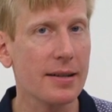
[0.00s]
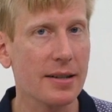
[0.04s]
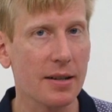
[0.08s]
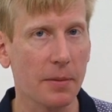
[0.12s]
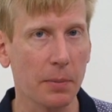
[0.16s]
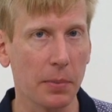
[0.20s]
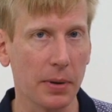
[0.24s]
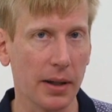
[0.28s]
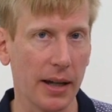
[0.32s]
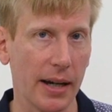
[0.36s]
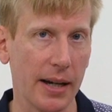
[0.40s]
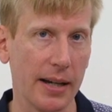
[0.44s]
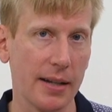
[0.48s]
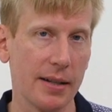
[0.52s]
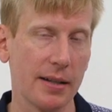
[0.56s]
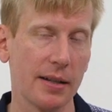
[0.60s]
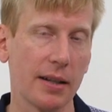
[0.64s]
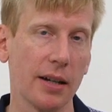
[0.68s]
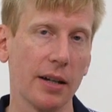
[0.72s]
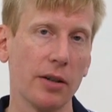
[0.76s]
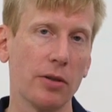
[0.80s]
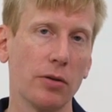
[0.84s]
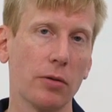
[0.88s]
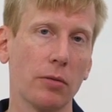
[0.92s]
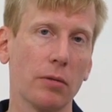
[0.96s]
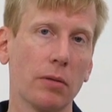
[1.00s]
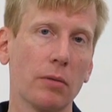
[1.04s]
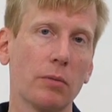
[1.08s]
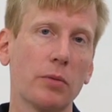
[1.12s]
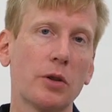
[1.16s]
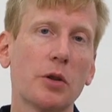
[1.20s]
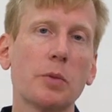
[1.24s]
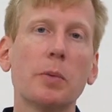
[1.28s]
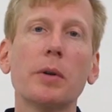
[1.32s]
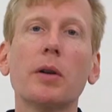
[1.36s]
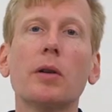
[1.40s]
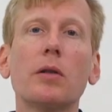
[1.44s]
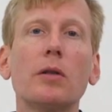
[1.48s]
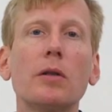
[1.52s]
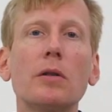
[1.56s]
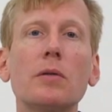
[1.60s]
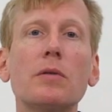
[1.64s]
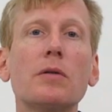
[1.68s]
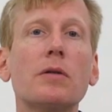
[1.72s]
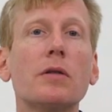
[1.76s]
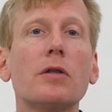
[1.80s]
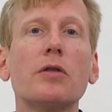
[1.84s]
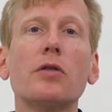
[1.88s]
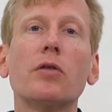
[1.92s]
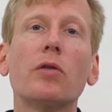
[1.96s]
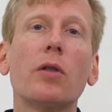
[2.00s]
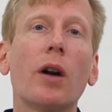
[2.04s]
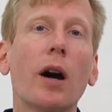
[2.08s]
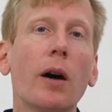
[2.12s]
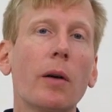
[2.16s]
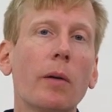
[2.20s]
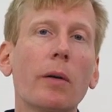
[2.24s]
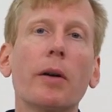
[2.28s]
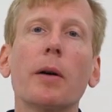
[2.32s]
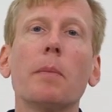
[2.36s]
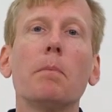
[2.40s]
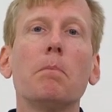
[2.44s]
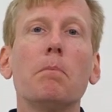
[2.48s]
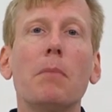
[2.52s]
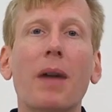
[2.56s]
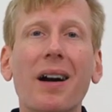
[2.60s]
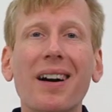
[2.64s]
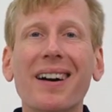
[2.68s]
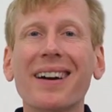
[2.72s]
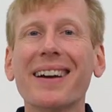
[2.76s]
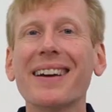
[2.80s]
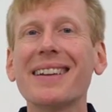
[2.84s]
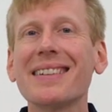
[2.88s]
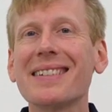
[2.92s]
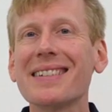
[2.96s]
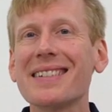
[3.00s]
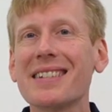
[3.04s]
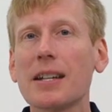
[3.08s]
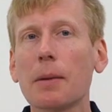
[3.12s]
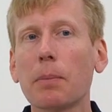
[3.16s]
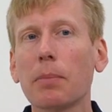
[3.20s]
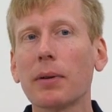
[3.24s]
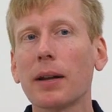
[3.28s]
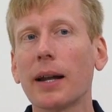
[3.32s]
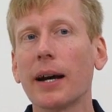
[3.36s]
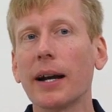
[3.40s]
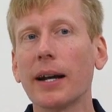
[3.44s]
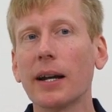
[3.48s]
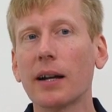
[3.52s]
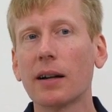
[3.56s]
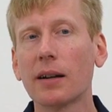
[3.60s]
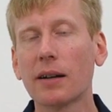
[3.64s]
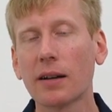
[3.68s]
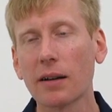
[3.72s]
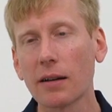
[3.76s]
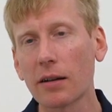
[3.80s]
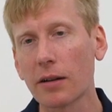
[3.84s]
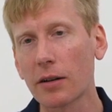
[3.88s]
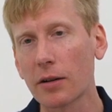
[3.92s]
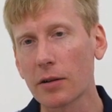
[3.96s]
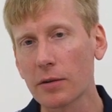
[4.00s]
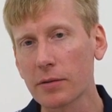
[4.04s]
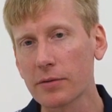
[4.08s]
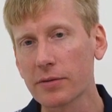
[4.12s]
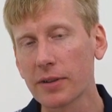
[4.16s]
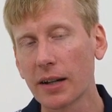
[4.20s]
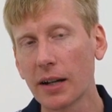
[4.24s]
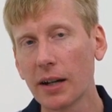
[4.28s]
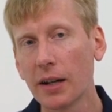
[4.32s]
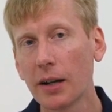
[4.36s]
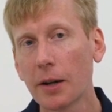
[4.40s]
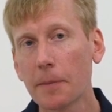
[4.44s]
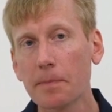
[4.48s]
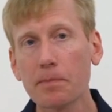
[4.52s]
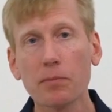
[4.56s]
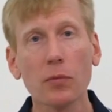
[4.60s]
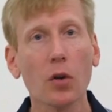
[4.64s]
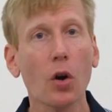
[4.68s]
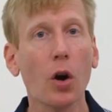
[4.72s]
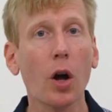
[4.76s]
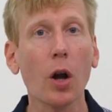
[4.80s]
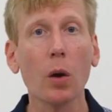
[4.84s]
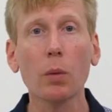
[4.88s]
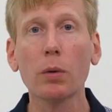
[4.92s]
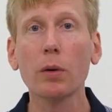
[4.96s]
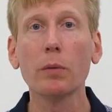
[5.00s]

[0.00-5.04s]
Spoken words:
supply schedule, which we could use to draw out a market supply curve, all